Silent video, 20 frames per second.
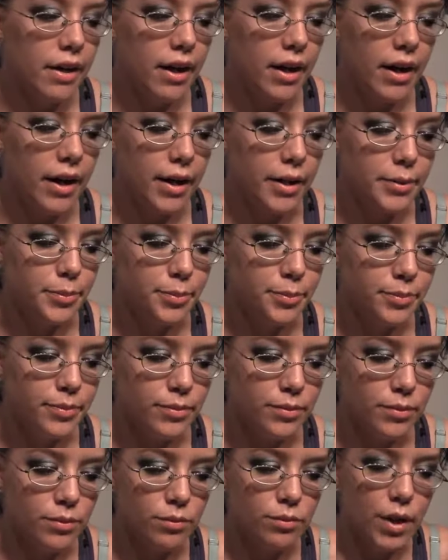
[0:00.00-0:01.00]

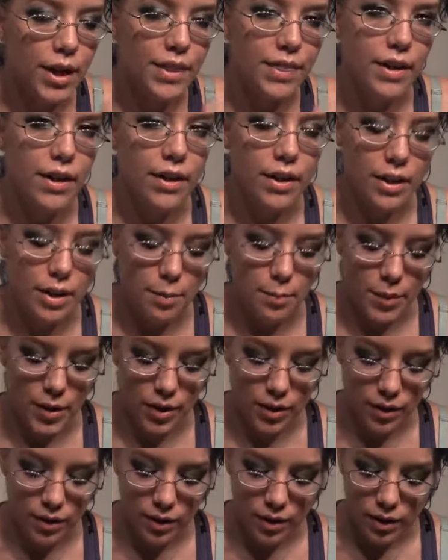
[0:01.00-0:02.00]
right there in the
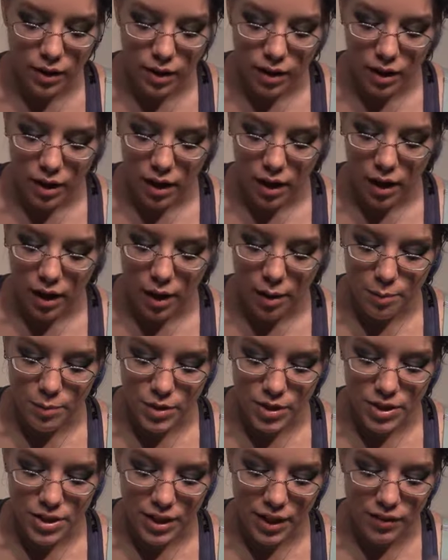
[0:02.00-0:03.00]
middle,
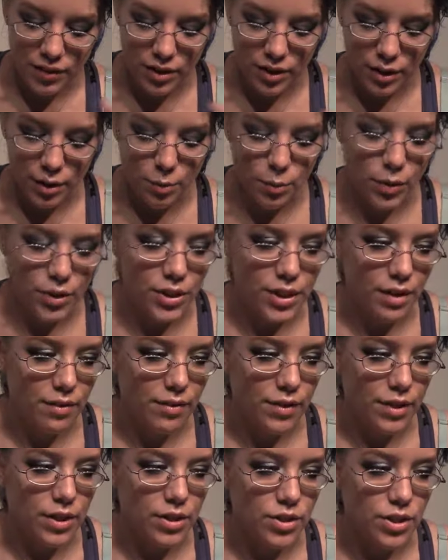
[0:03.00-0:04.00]
just to give a little more
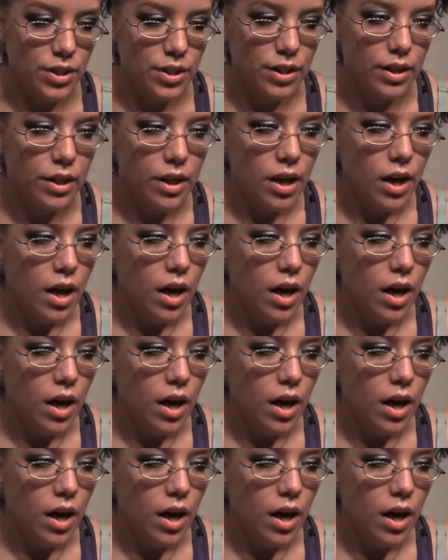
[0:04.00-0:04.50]
definition.